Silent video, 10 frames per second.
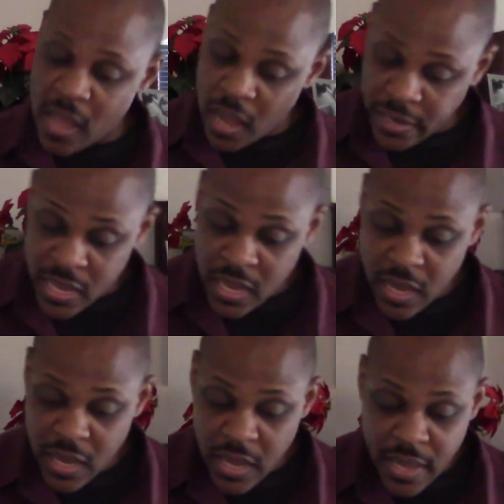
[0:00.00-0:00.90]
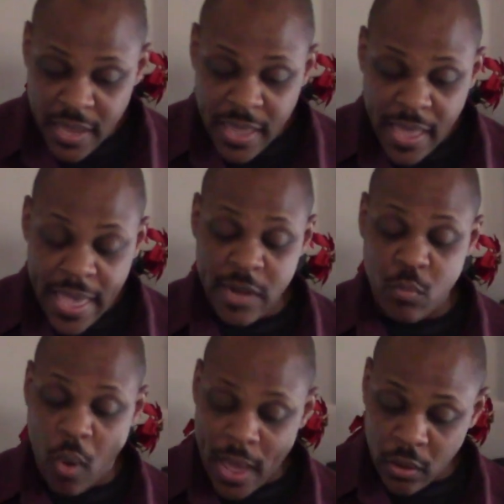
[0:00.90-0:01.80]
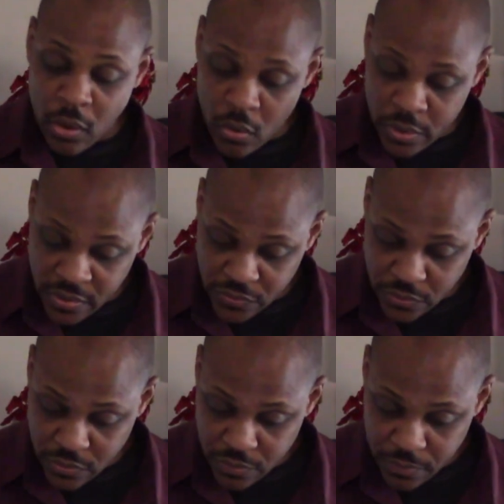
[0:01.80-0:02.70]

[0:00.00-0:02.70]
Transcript: honey and wild locusts,